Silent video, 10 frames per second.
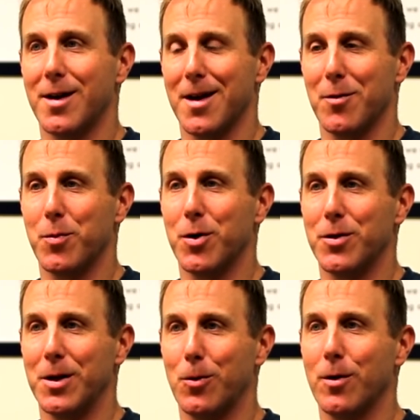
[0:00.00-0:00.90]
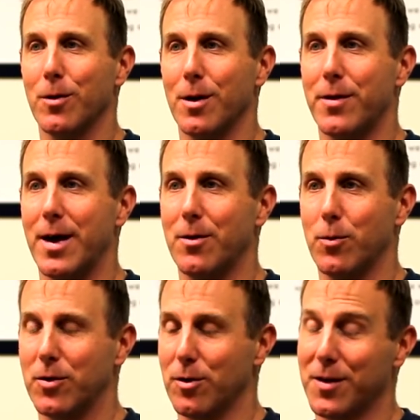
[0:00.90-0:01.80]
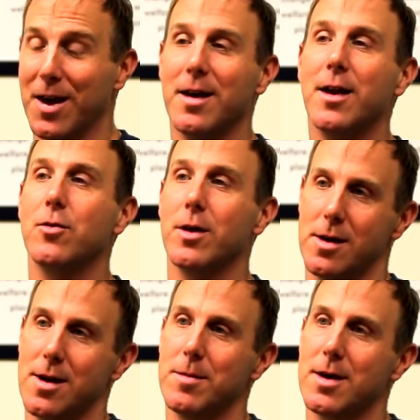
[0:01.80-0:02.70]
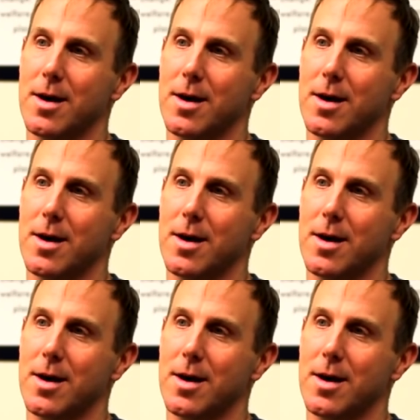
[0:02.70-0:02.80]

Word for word: an animal protein equivalent that we sort of gain entry into that meat